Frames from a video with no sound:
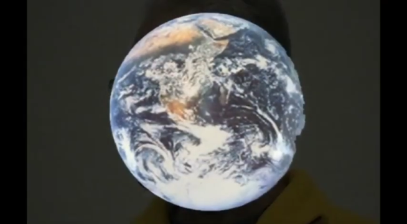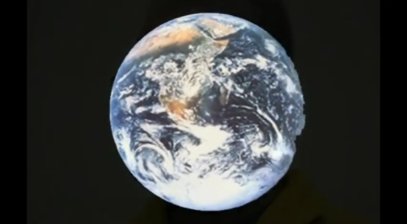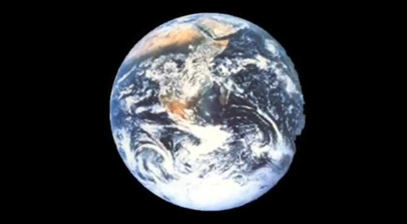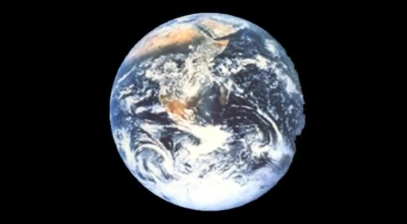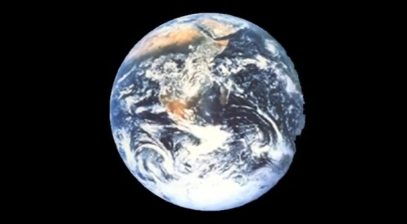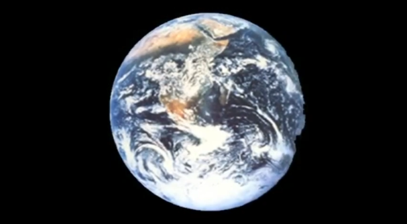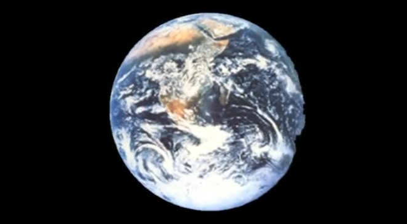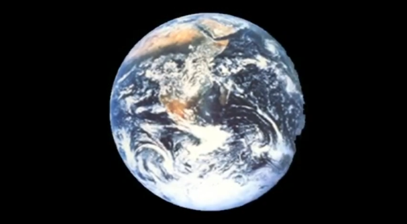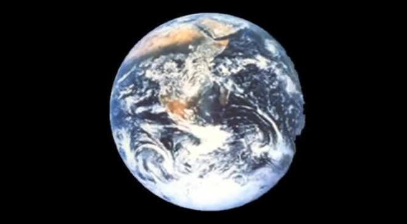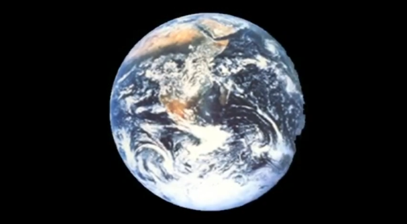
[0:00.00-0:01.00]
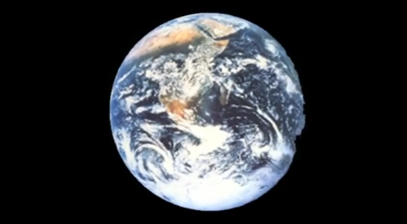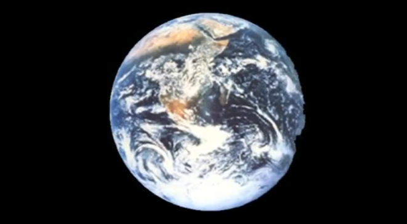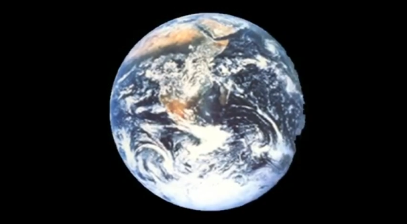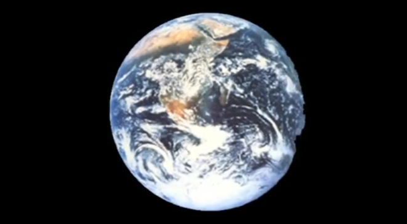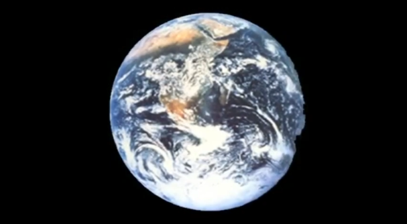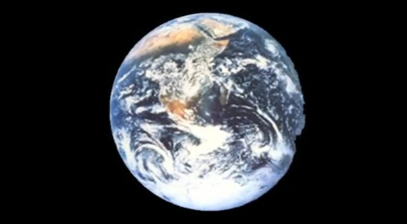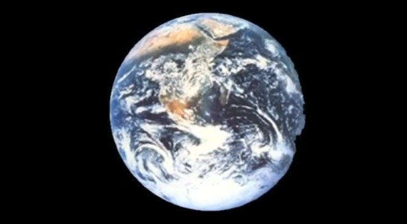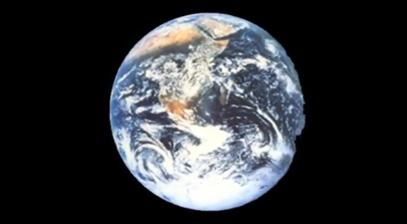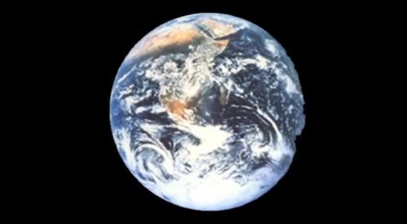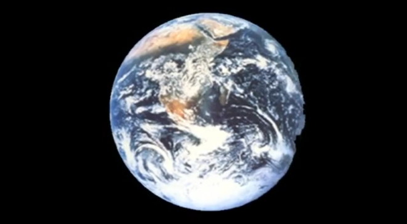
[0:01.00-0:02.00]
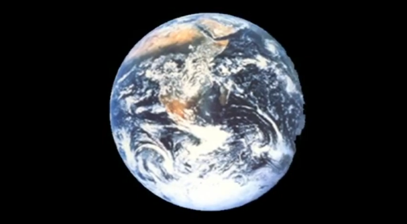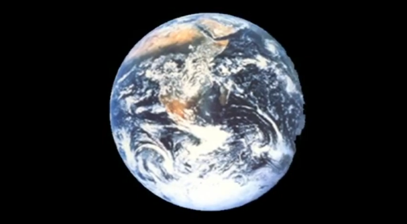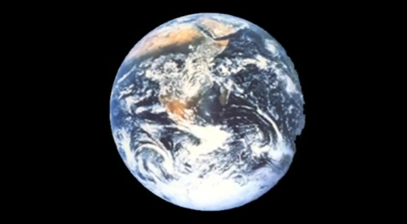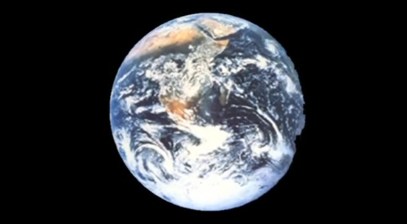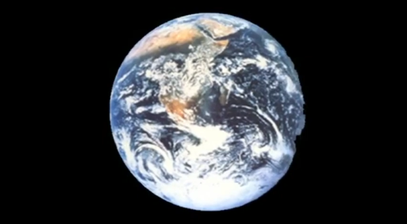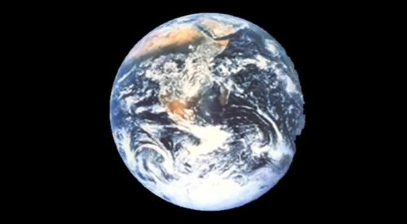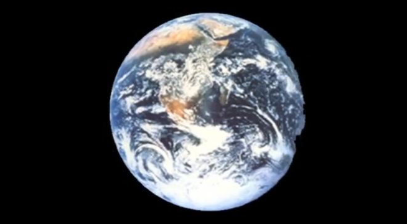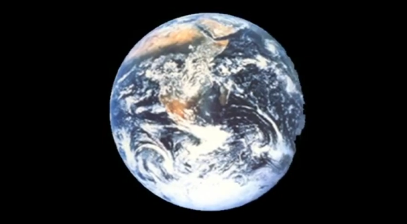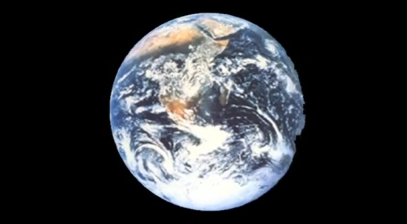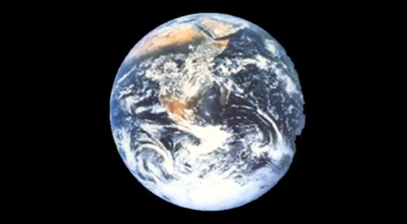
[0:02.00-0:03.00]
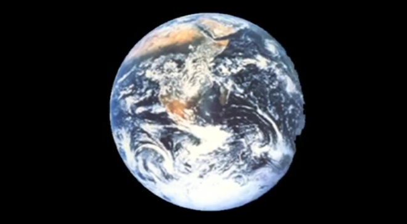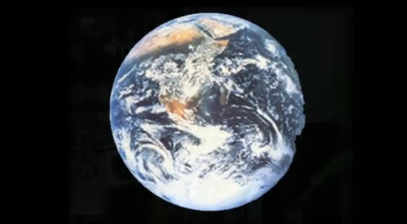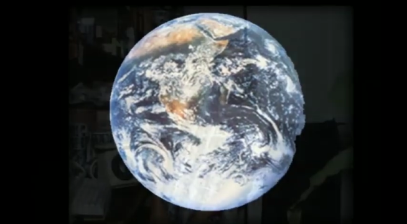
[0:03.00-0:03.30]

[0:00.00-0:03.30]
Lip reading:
[unreadable: no face in view]